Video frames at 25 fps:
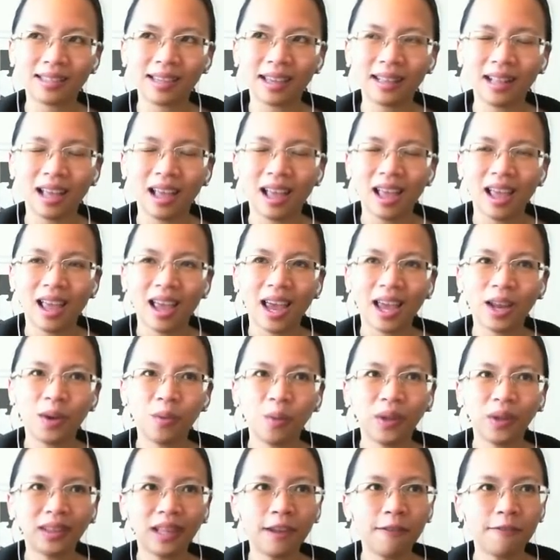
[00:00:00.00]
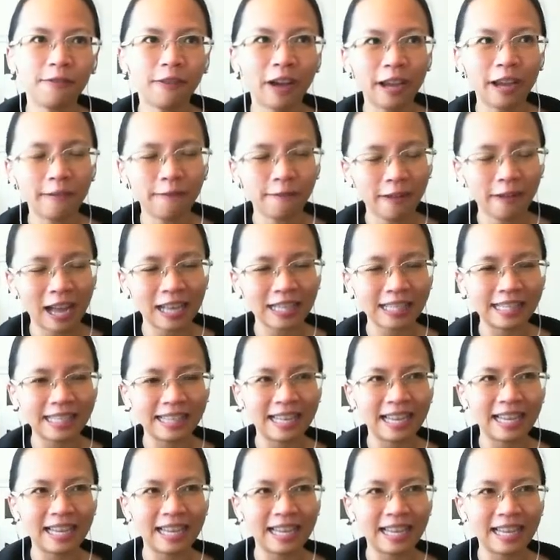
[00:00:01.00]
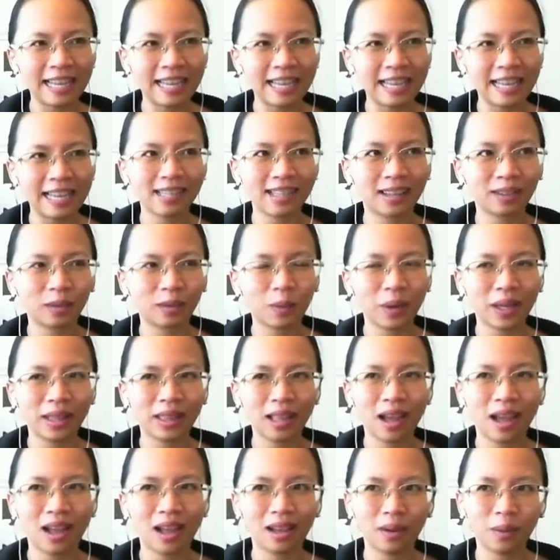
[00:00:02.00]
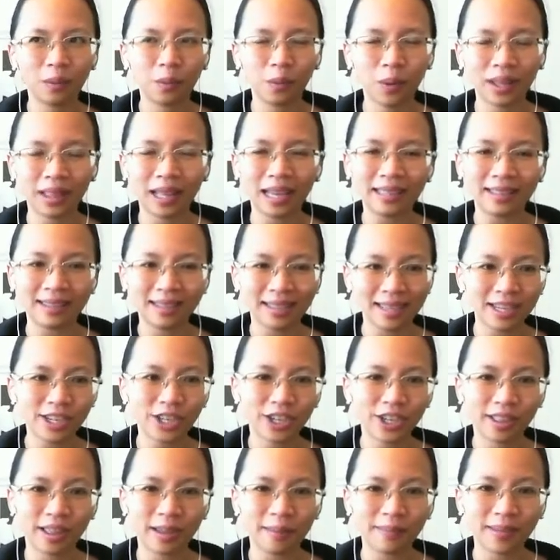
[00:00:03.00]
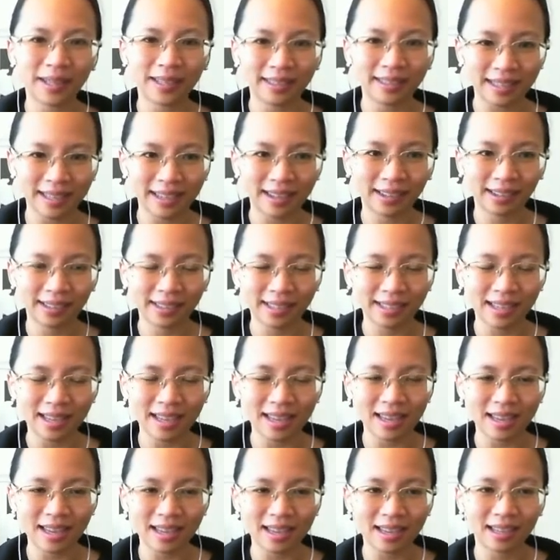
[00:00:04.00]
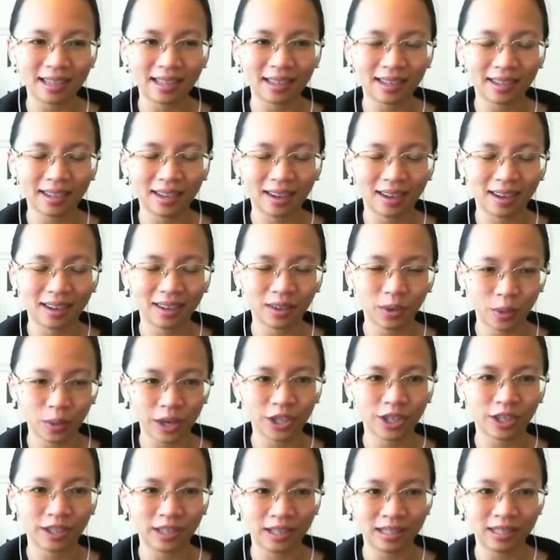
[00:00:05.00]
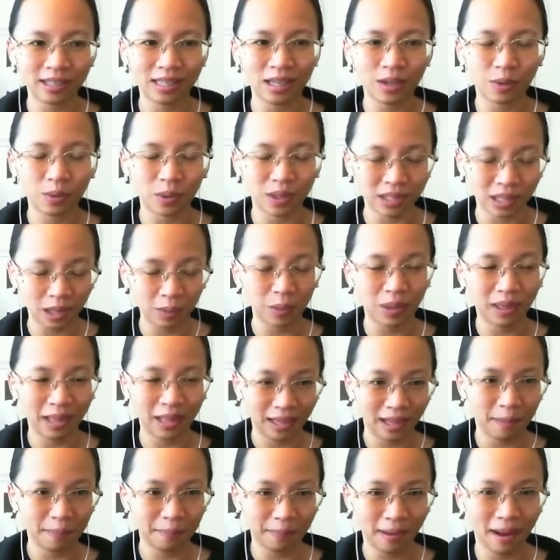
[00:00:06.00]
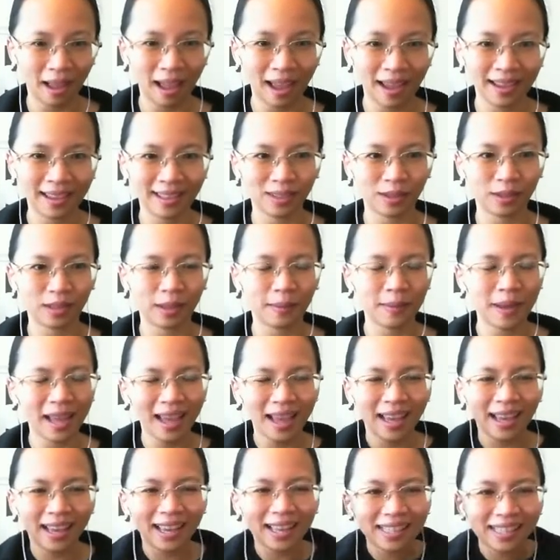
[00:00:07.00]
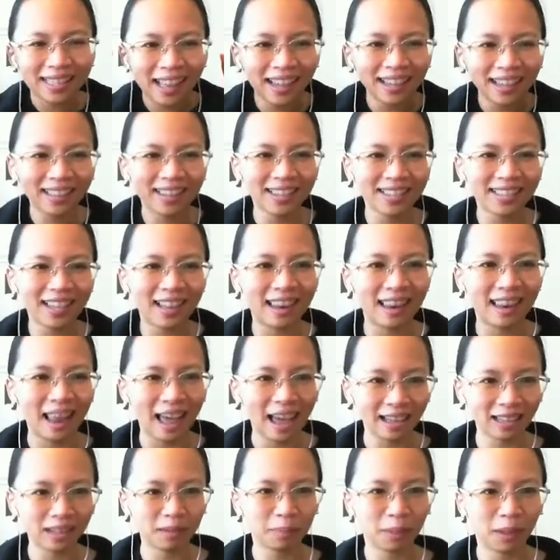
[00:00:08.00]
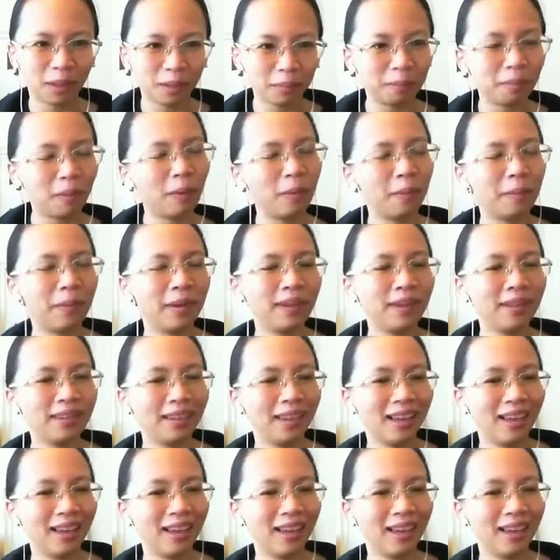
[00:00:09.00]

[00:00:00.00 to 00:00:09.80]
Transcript: And what I find fascinating is that when I teach them the TLC questioning sequence, and when I apply it to them, it's like there's a light bulb moment.